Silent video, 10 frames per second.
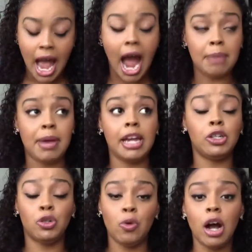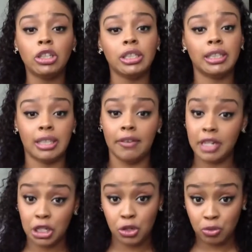I paid
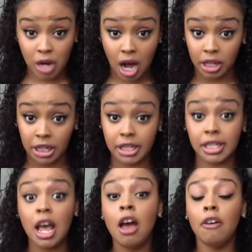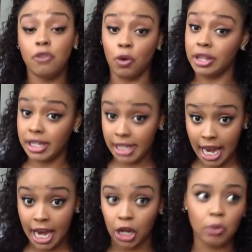$272 for this
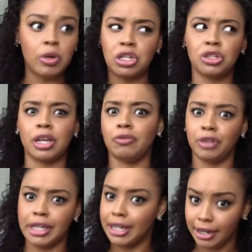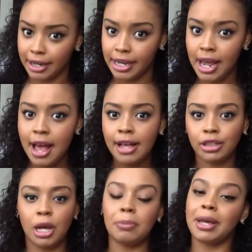hair, which is like really good.
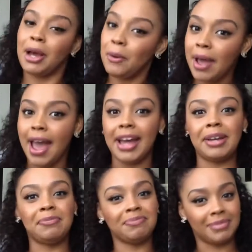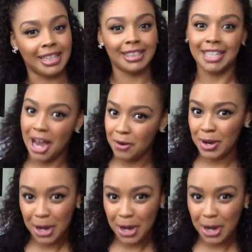So I'm like, okay, let's see how it